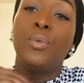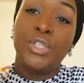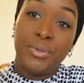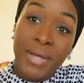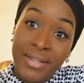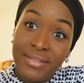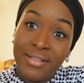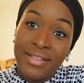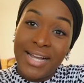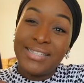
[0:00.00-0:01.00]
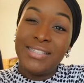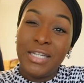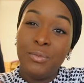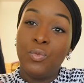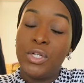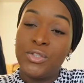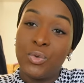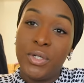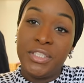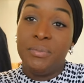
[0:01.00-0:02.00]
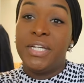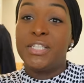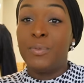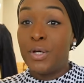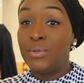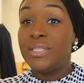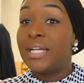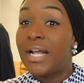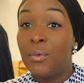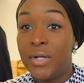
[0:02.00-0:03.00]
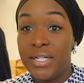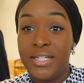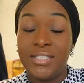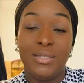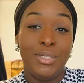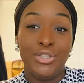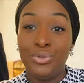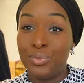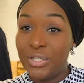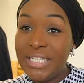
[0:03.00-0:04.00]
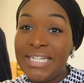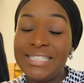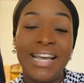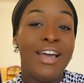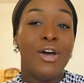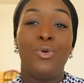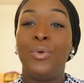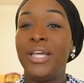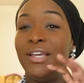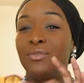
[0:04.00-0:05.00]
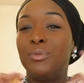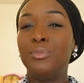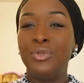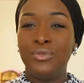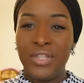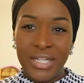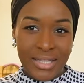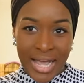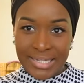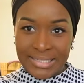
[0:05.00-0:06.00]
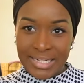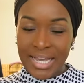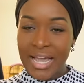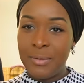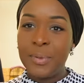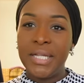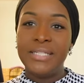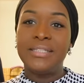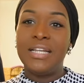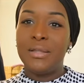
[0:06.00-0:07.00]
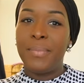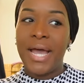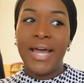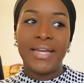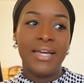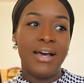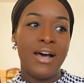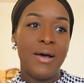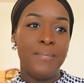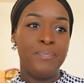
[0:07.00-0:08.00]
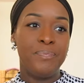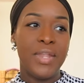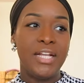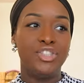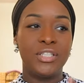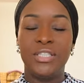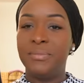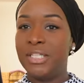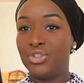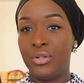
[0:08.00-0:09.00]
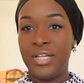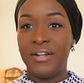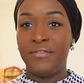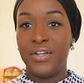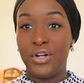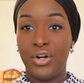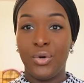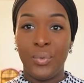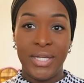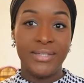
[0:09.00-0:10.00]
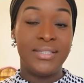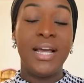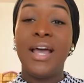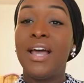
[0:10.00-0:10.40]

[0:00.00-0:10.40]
which meant that that seam was going to be exposed and I wanted it to be super neat. We removed the elastic I had placed in the back just to make sure that it fit her waist